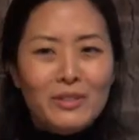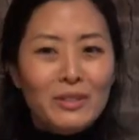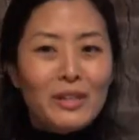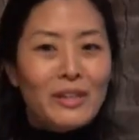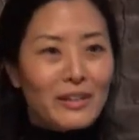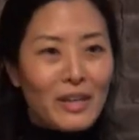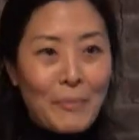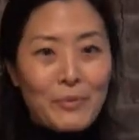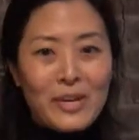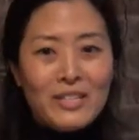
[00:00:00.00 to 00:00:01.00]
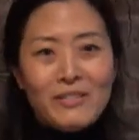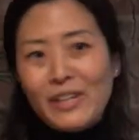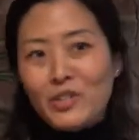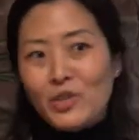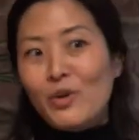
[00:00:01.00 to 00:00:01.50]
I was a little
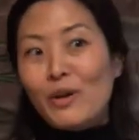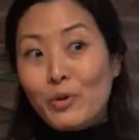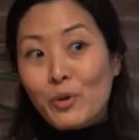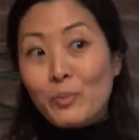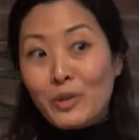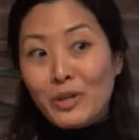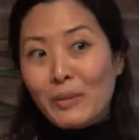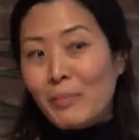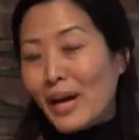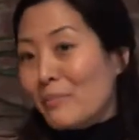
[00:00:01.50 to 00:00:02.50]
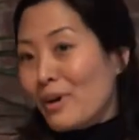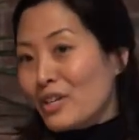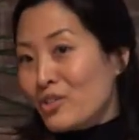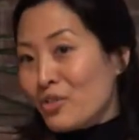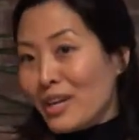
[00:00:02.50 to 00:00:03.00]
apprehensive. Like, Joe, I wrote a book on
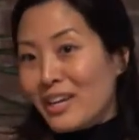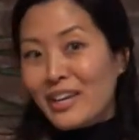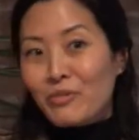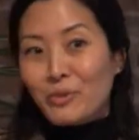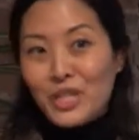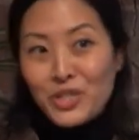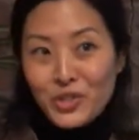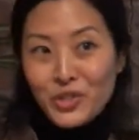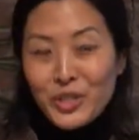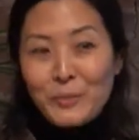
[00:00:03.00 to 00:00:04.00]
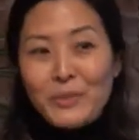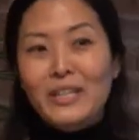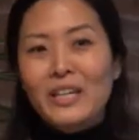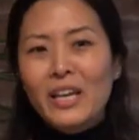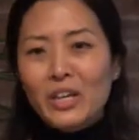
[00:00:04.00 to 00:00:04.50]
mind-body training and
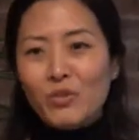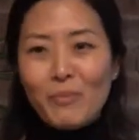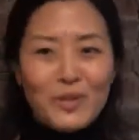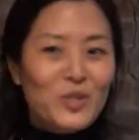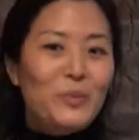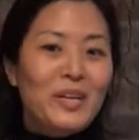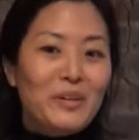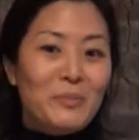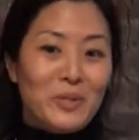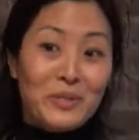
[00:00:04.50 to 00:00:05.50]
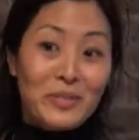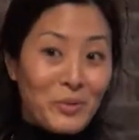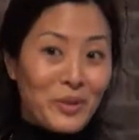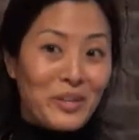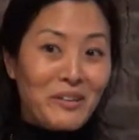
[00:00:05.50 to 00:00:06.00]
relationships, and you want me to speak at a business
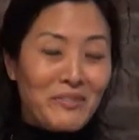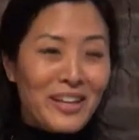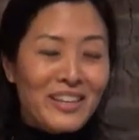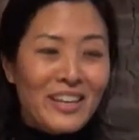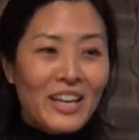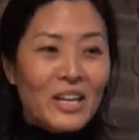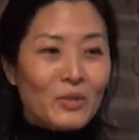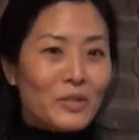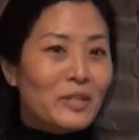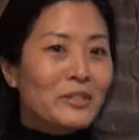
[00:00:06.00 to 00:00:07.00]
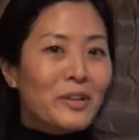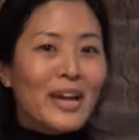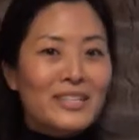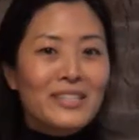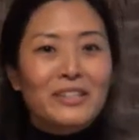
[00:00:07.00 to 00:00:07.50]
networking event? So I was a little
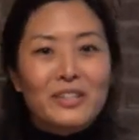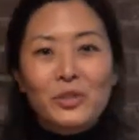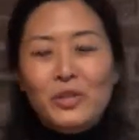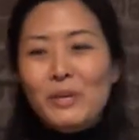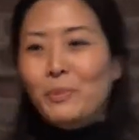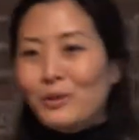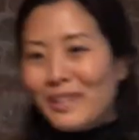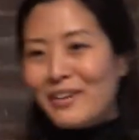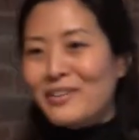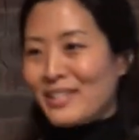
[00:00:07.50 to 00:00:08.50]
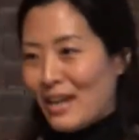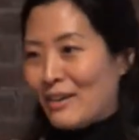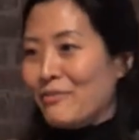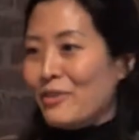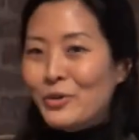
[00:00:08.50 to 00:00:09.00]
hesitant until he pulled out his
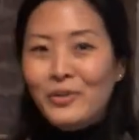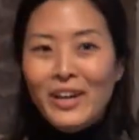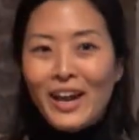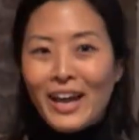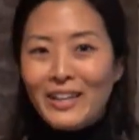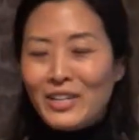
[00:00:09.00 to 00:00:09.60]
iPhone,